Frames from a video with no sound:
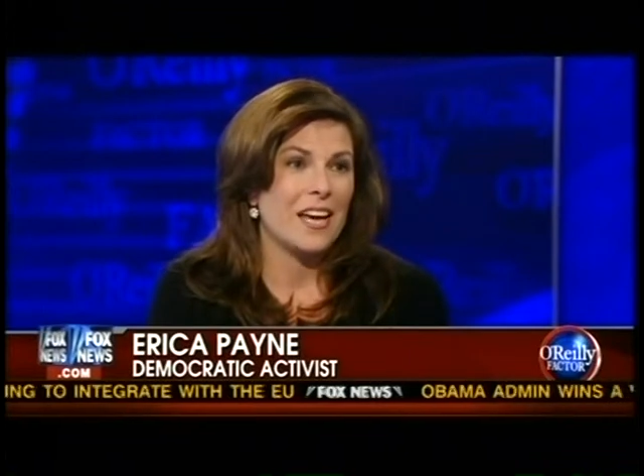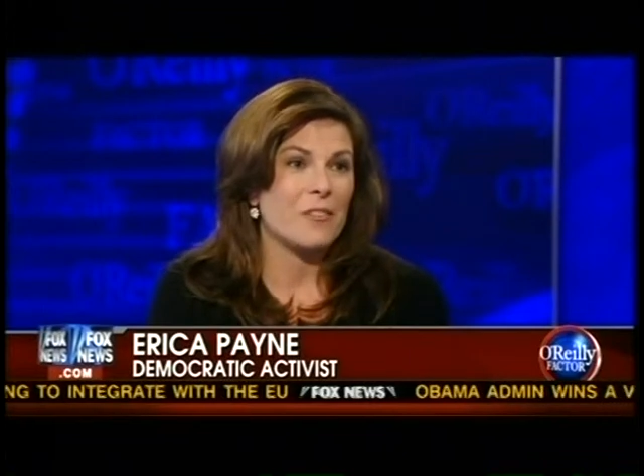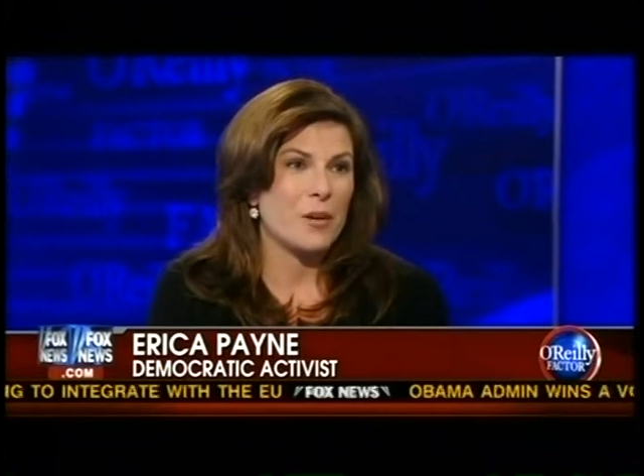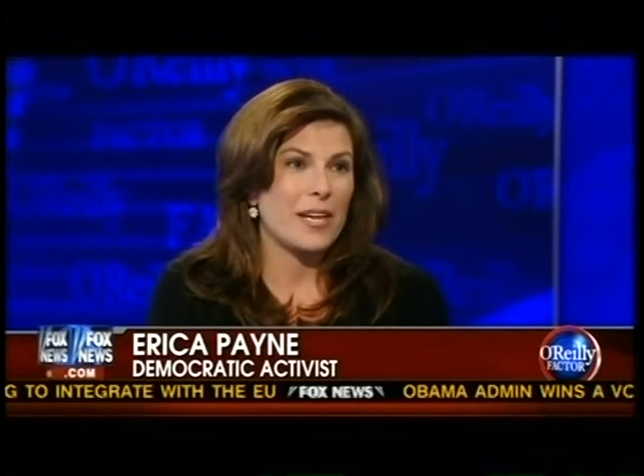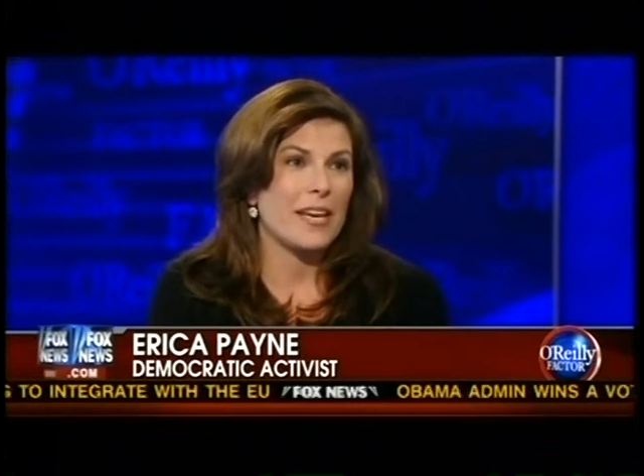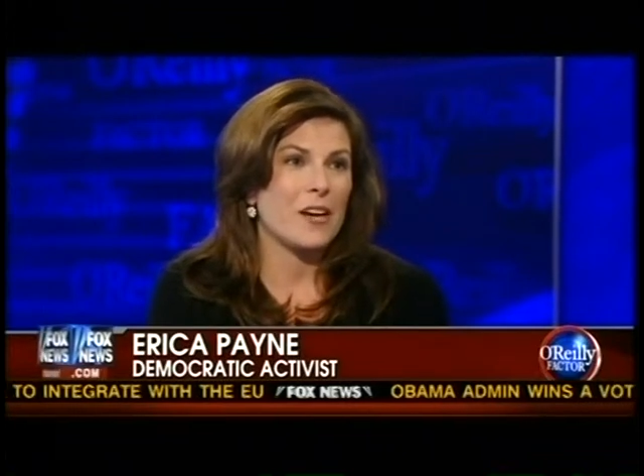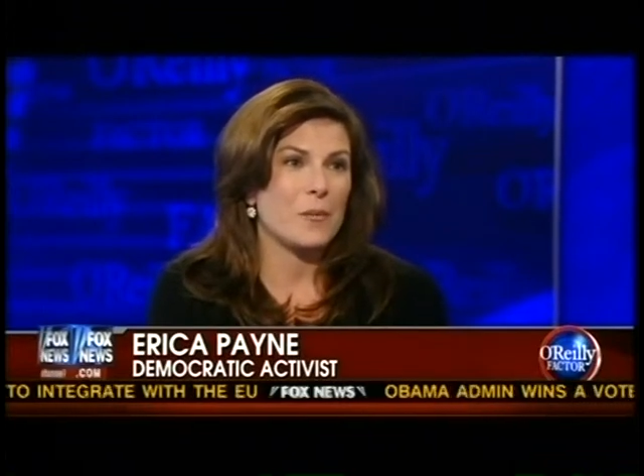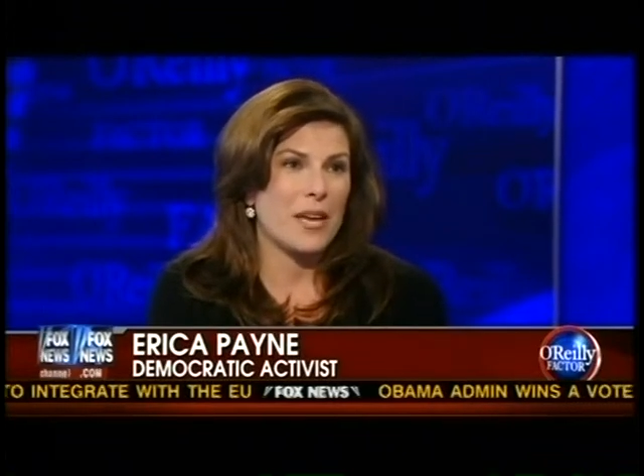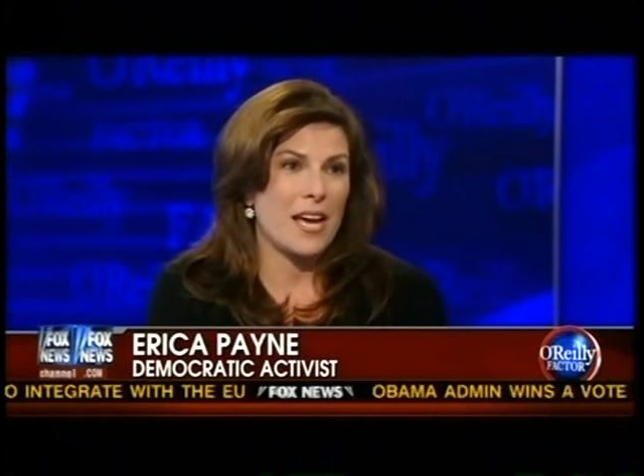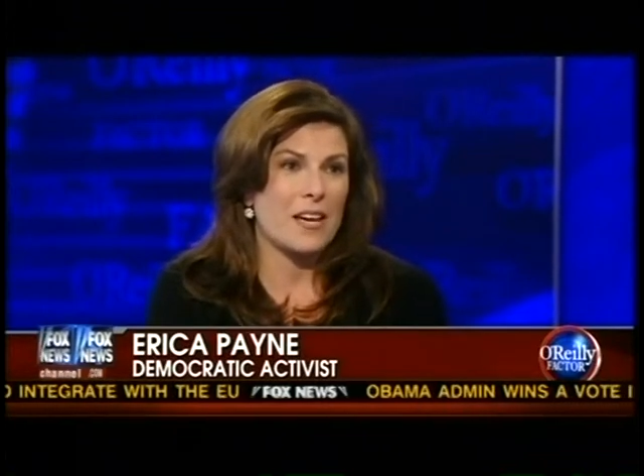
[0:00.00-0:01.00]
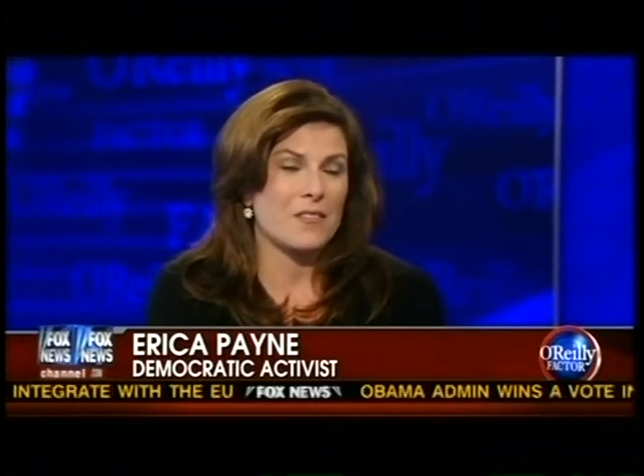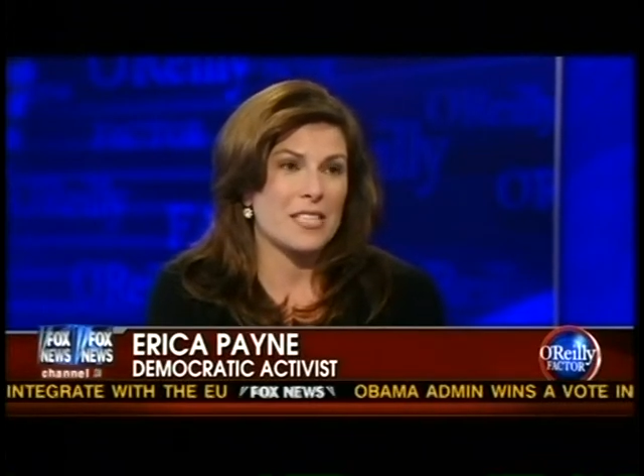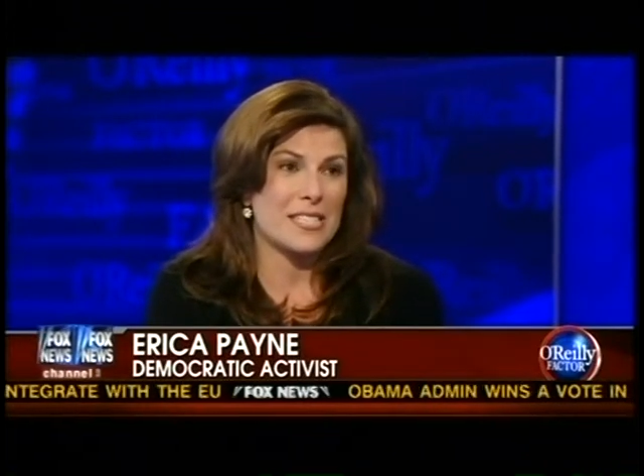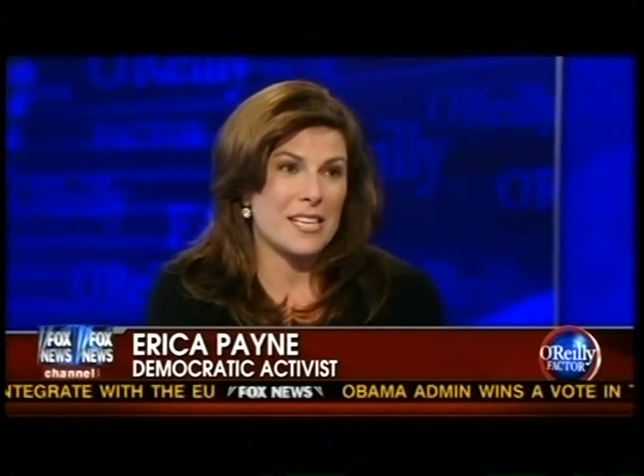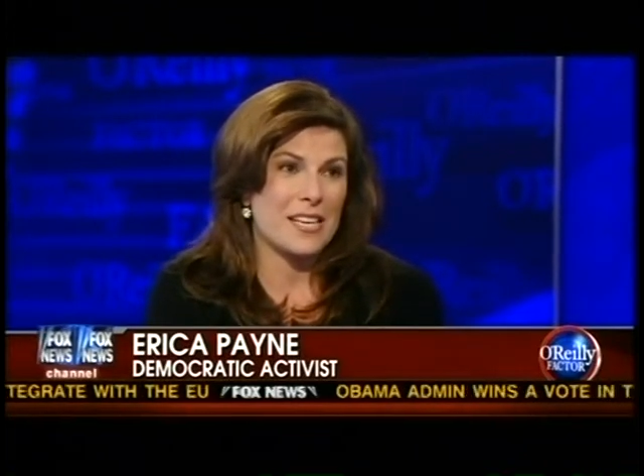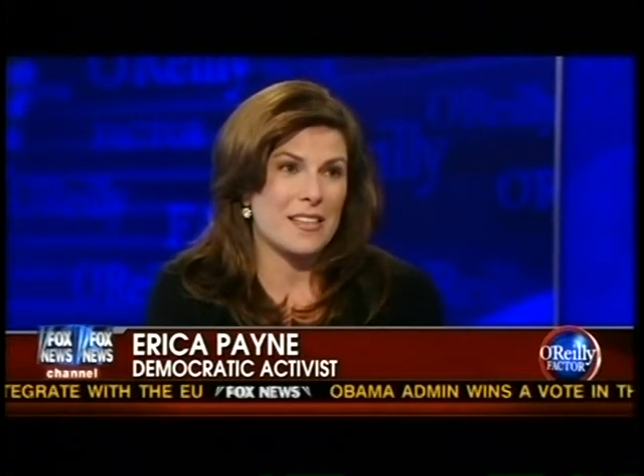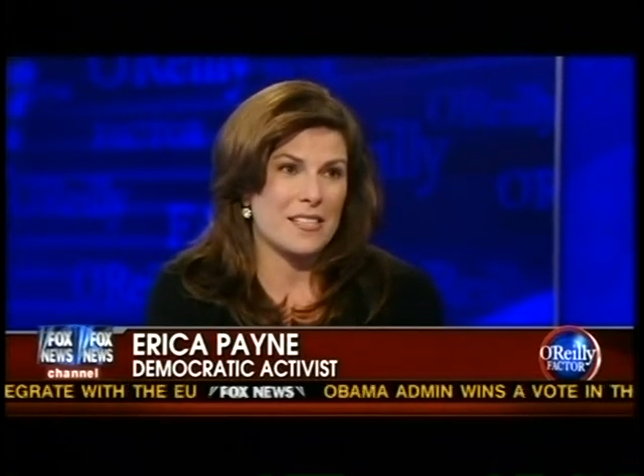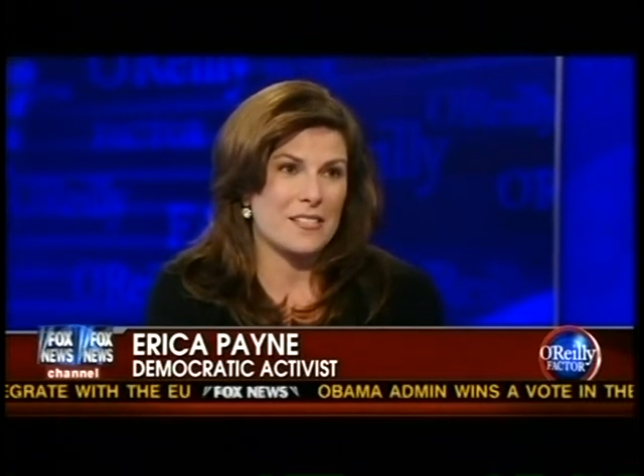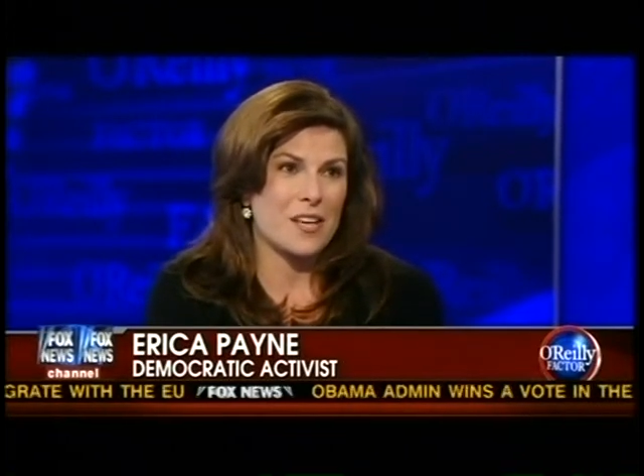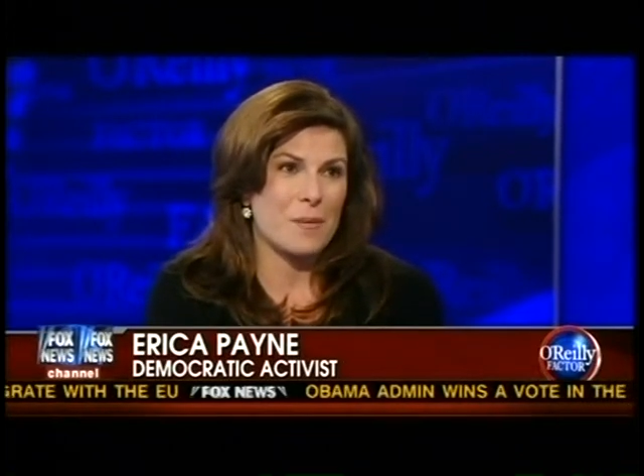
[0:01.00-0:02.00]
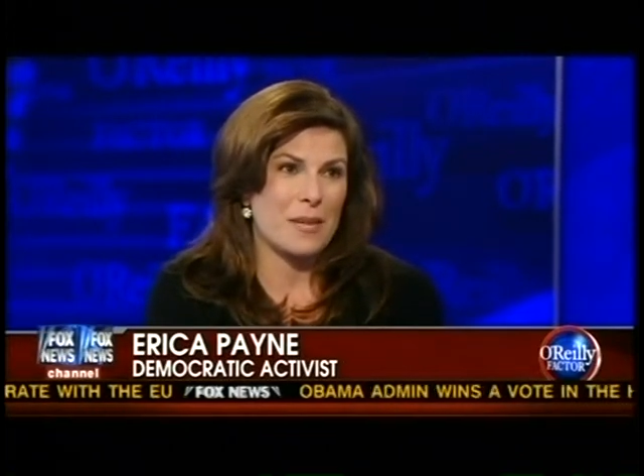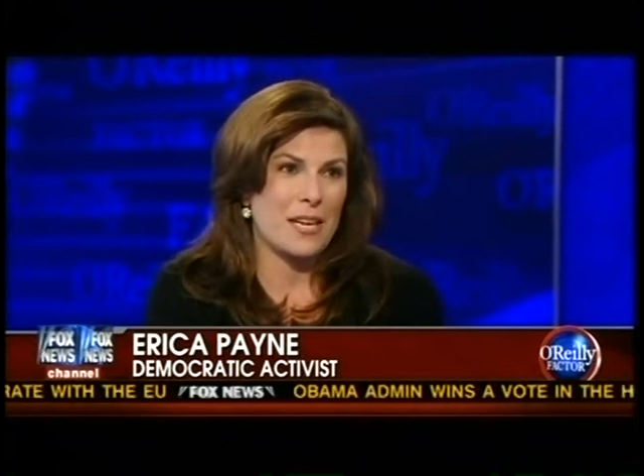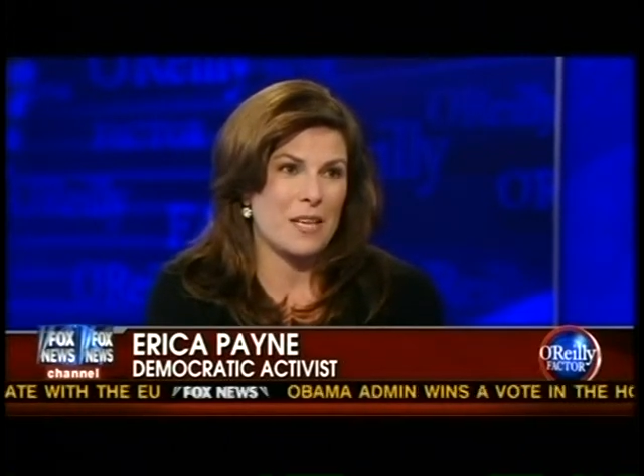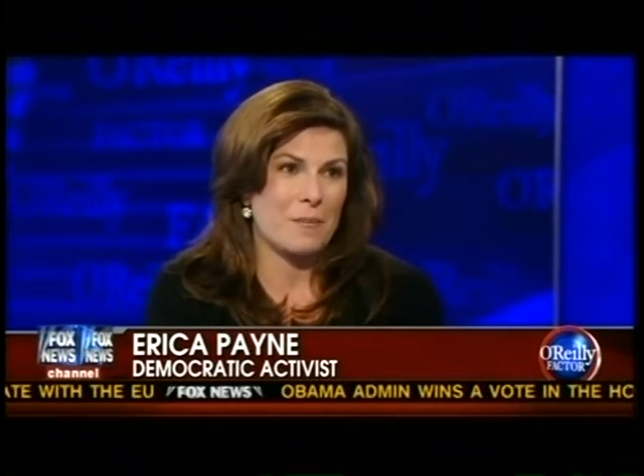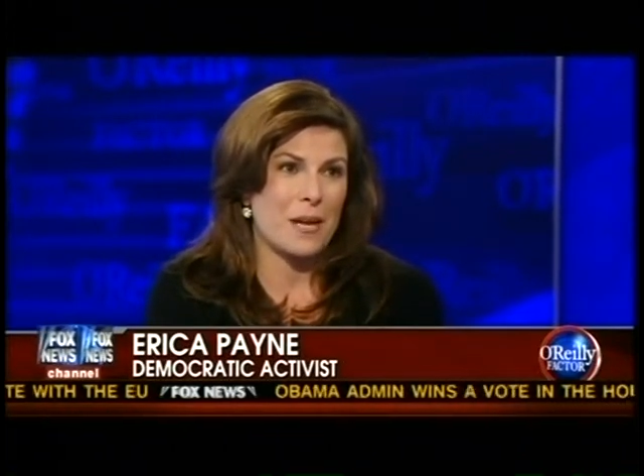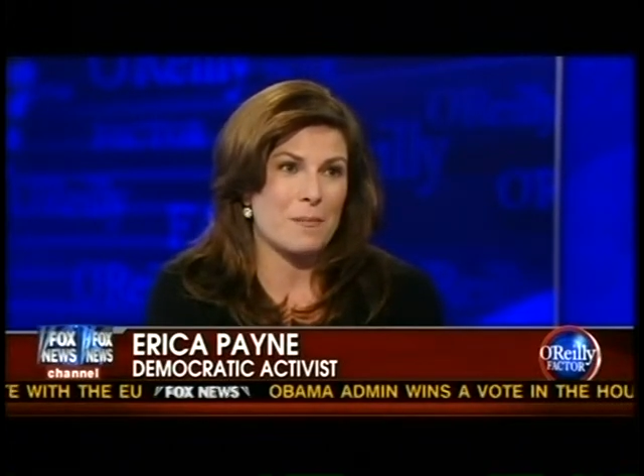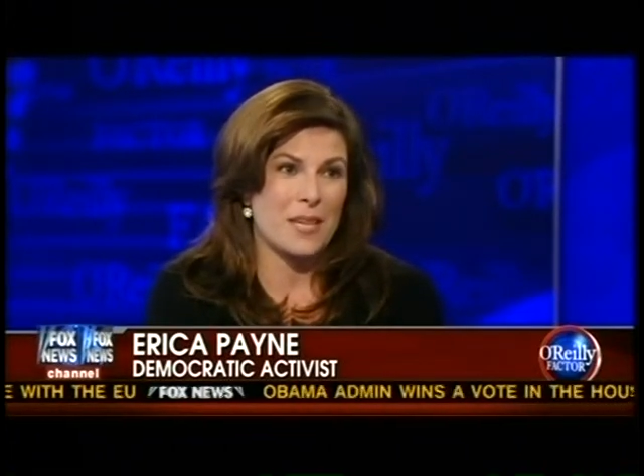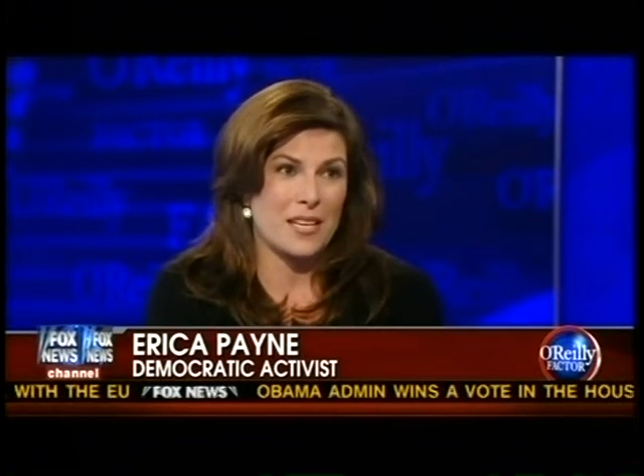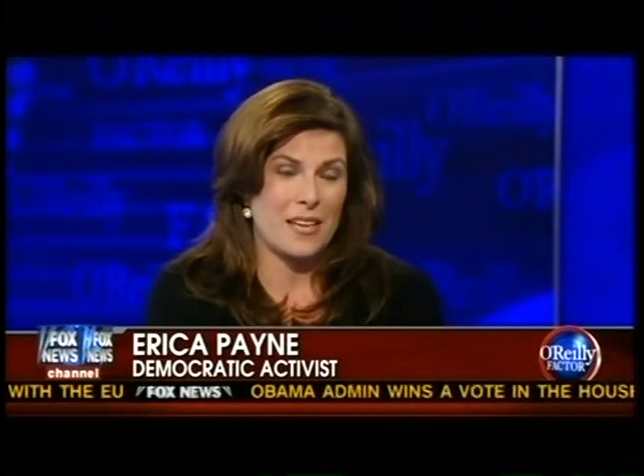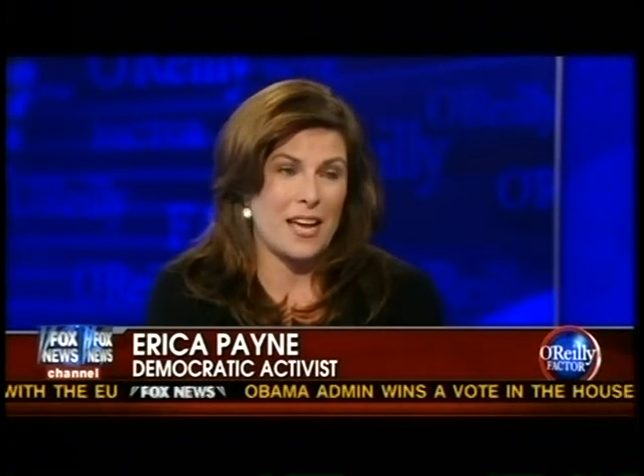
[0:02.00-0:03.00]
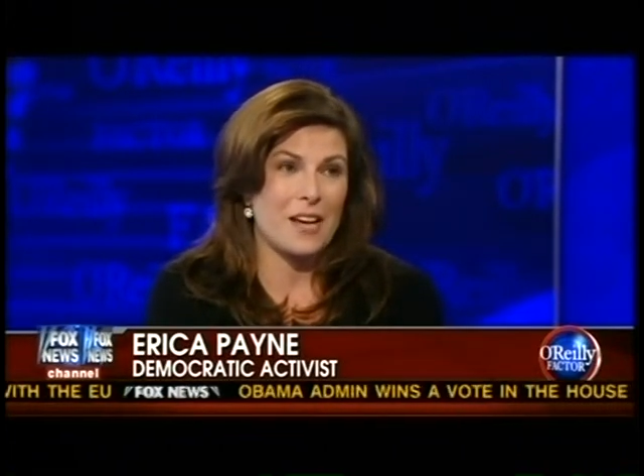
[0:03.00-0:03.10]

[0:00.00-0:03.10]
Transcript: And right now we have a Senate that's dominated by men,